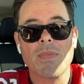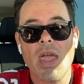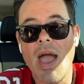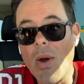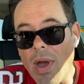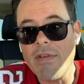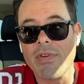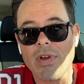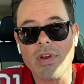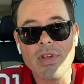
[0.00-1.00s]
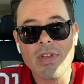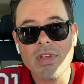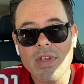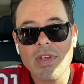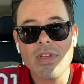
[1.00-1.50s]
However,
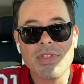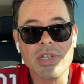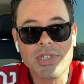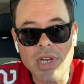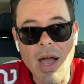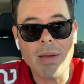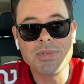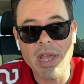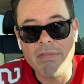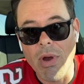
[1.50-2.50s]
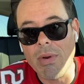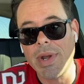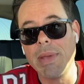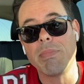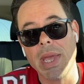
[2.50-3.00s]
the jobs have
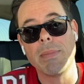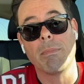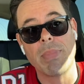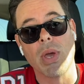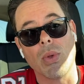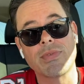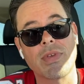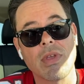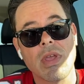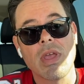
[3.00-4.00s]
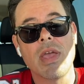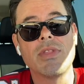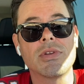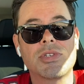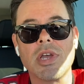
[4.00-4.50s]
already been built and
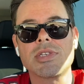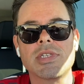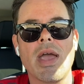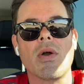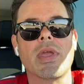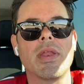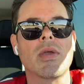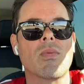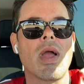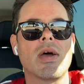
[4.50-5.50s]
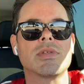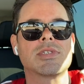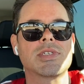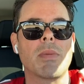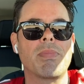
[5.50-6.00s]
they're just now getting around to
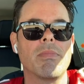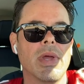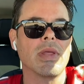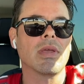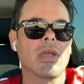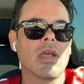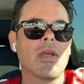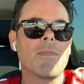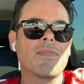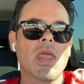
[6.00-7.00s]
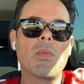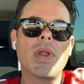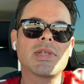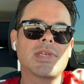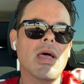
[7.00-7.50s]
supplementing. And when
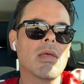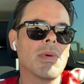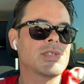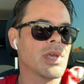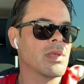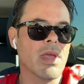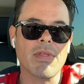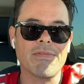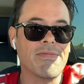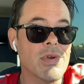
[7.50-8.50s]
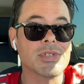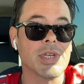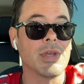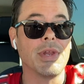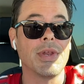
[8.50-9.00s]
I tell them, I say, hey, the first
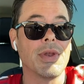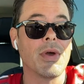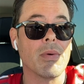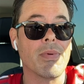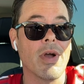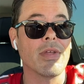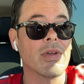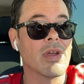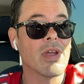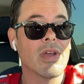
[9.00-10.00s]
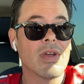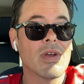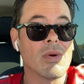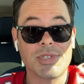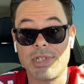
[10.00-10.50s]
thing you need to know, brother
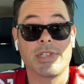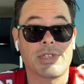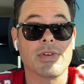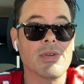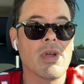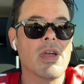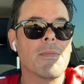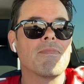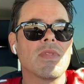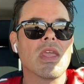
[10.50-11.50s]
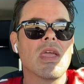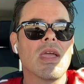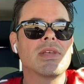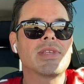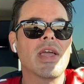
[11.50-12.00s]
or sister,
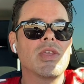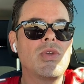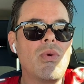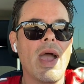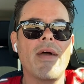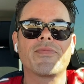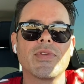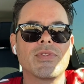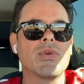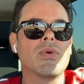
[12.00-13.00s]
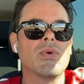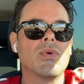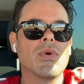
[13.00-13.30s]
right, is that you have to do